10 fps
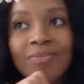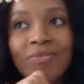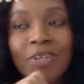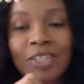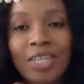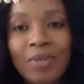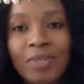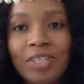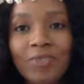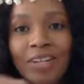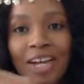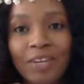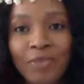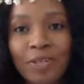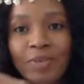resonate with different kind
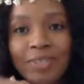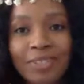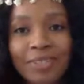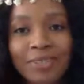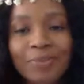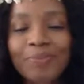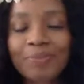of frequencies.